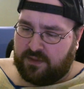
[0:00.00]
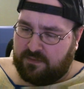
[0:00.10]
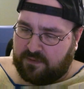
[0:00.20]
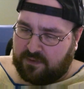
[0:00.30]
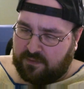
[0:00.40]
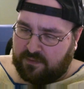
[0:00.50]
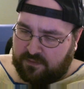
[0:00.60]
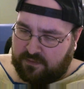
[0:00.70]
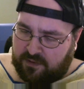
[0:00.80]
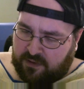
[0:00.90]
difficult
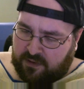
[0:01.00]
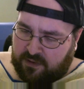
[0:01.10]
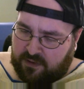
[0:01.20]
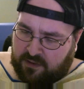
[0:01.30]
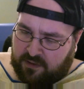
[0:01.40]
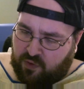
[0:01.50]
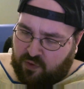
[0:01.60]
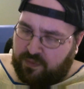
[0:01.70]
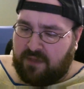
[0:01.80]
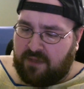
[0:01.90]

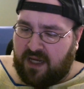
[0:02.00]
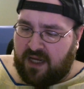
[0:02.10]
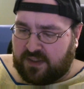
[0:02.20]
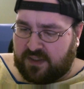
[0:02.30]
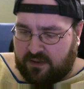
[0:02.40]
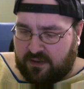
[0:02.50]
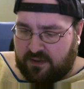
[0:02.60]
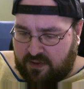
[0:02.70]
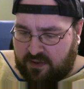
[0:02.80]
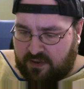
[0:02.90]
opening packs of
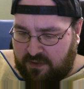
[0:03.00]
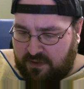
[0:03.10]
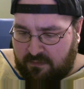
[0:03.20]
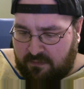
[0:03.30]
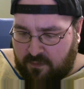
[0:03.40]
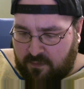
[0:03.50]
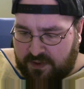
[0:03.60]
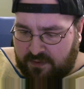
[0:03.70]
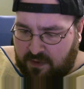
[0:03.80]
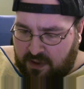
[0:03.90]
cigarettes would be every
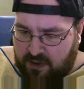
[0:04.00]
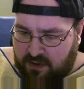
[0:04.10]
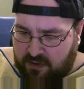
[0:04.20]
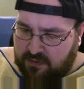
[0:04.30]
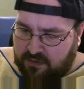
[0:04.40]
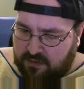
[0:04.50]
once in a while?